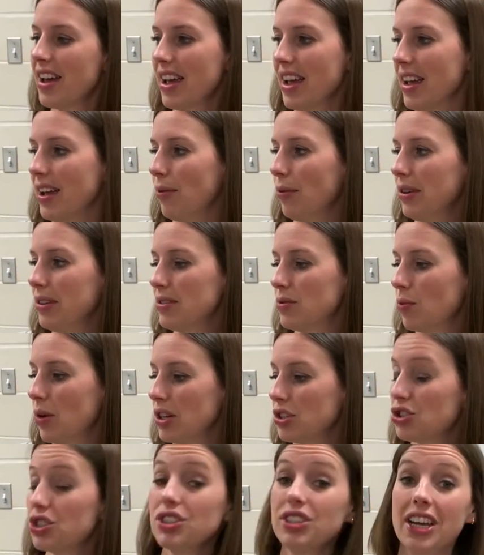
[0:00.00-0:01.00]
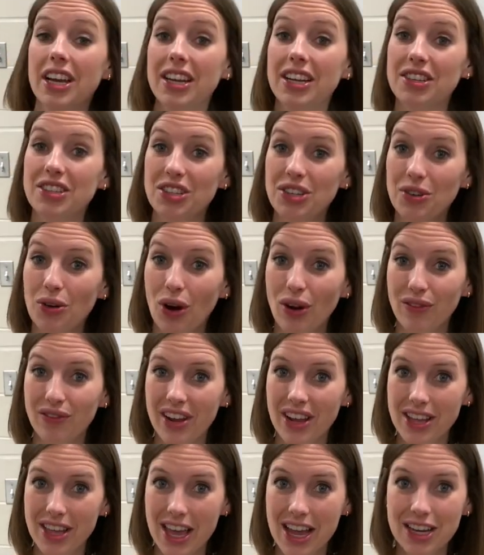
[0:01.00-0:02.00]
It was What Should Danny Do on
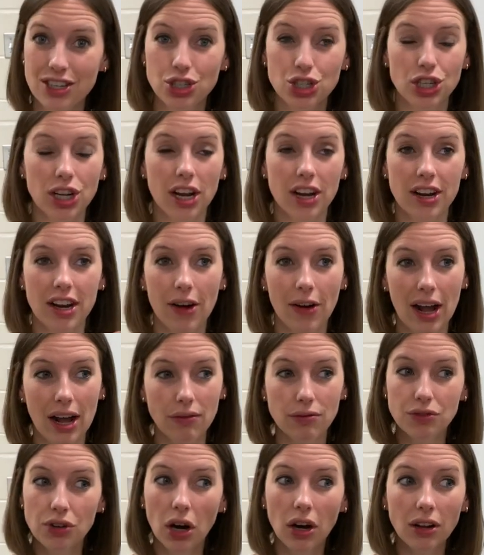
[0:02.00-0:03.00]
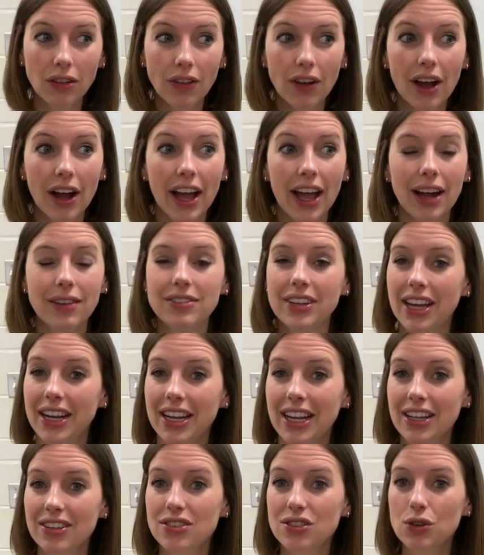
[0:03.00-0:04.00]
Vacation? I now have Darla, I have
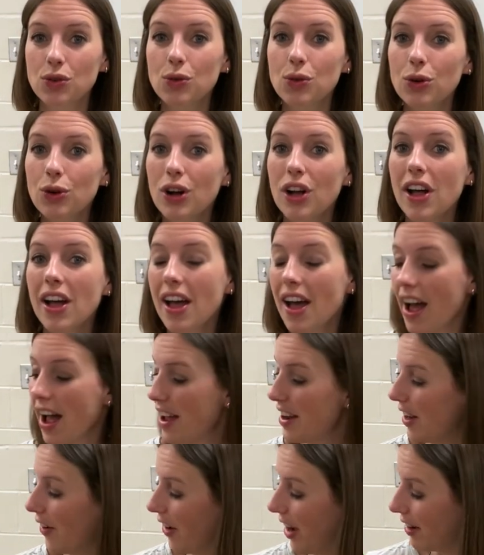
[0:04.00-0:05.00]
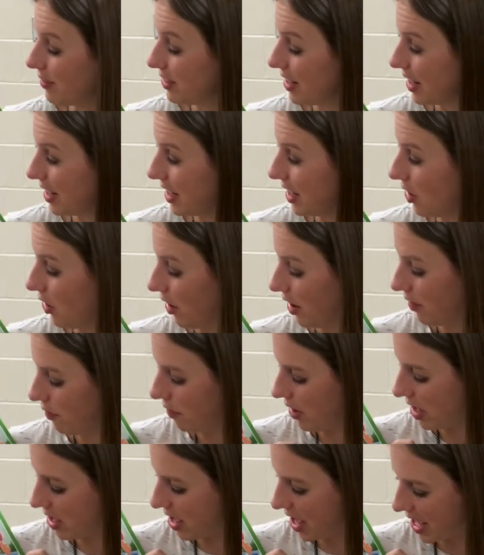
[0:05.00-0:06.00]
Danny at school, and now I have Danny on
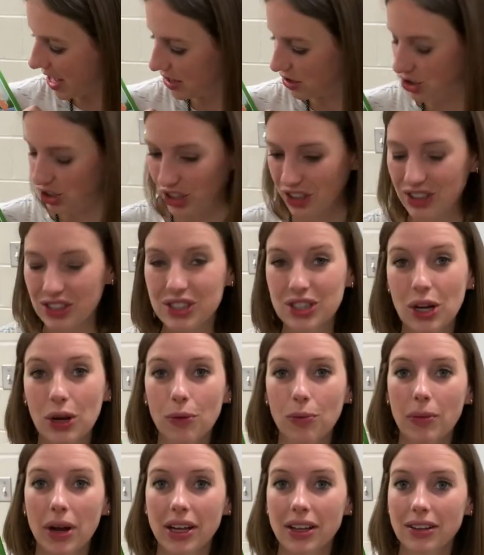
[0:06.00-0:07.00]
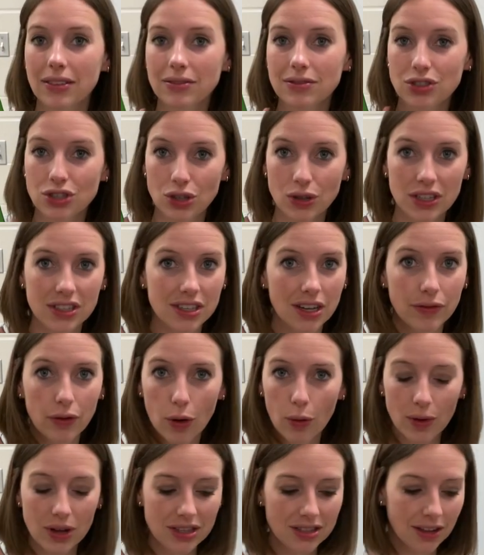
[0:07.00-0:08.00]
vacation. So my students have
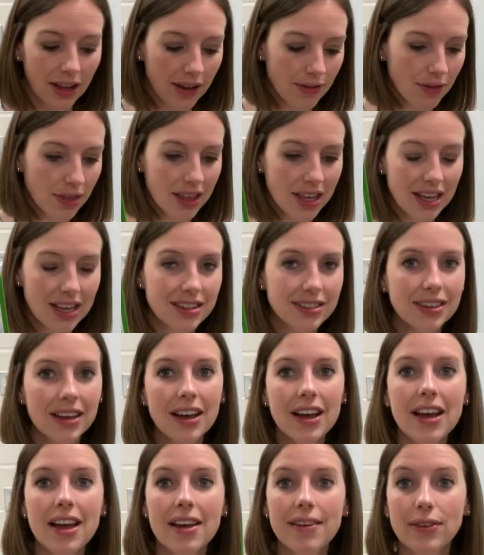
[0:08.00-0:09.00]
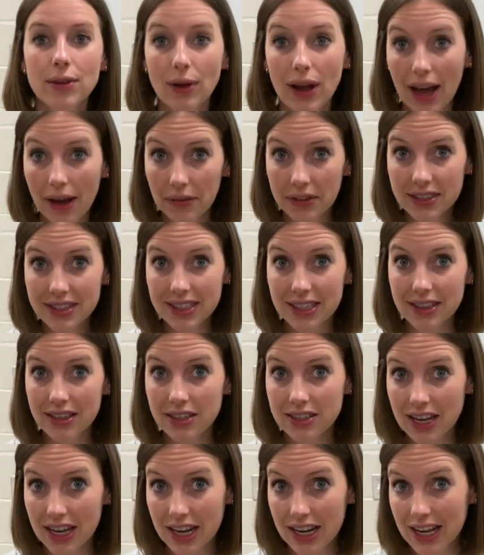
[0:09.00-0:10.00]
always loved these. If you haven't seen the
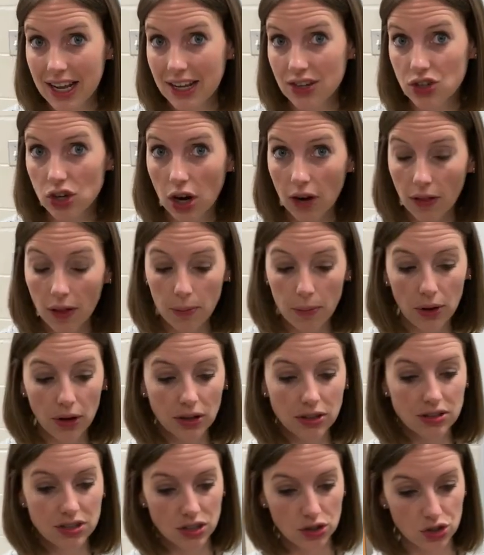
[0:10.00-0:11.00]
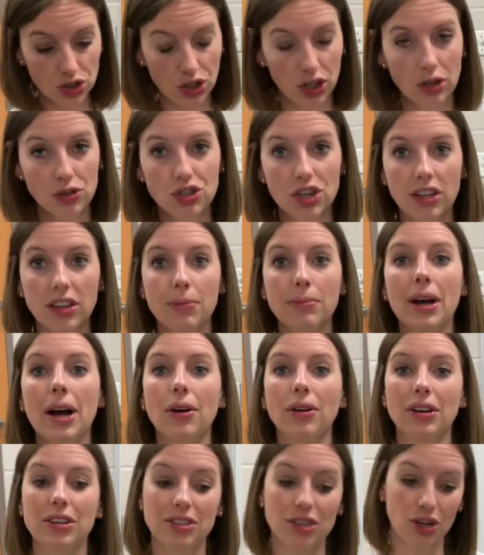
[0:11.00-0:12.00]
Danny and Darla books, you should go check them
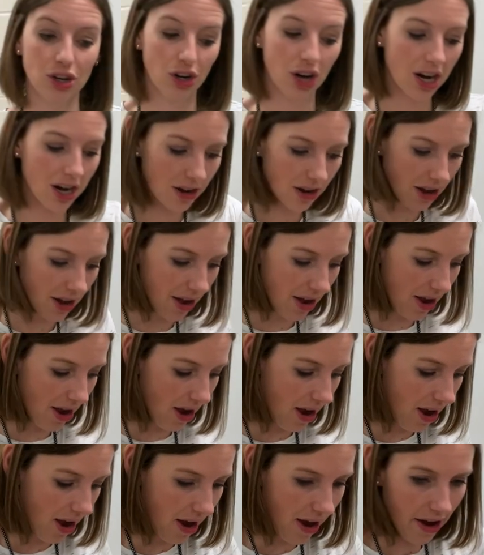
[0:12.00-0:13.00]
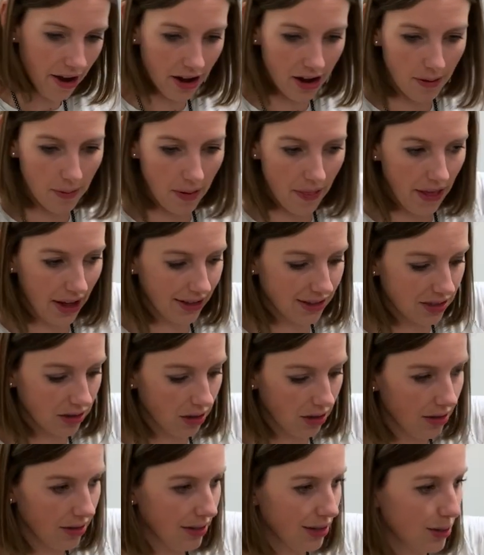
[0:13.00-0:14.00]
out because they're great. Um, and that's
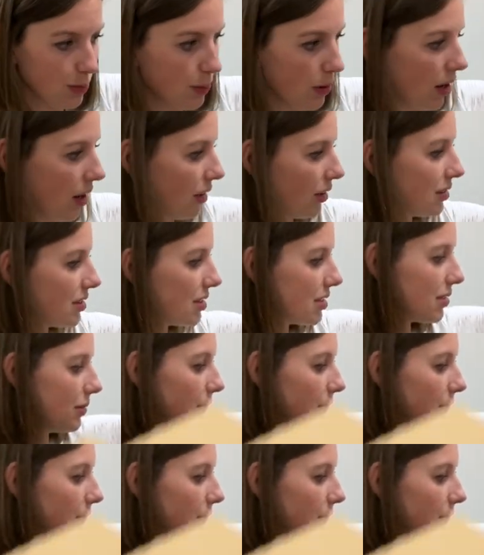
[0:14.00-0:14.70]
all in this box.